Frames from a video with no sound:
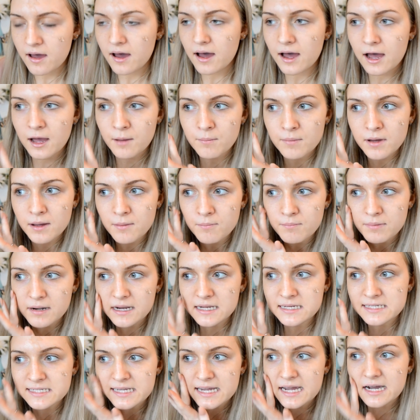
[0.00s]
and
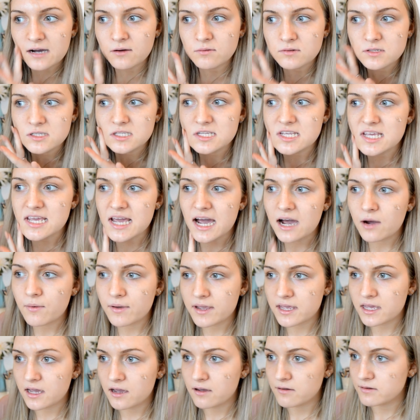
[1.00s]
blend it out and see how
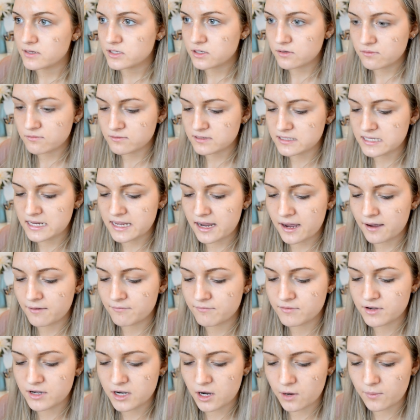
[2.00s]
we go, because obviously I
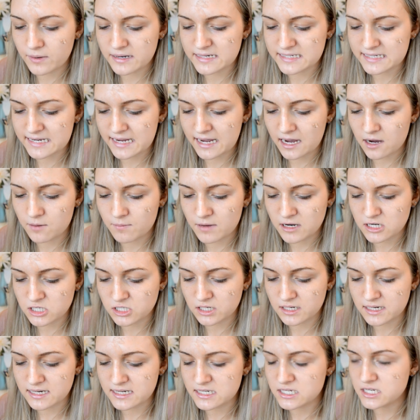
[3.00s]
have no idea how much
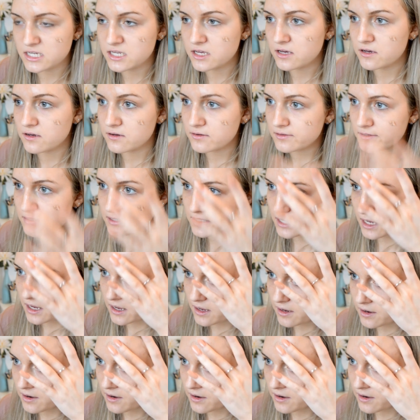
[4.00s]
I need to use.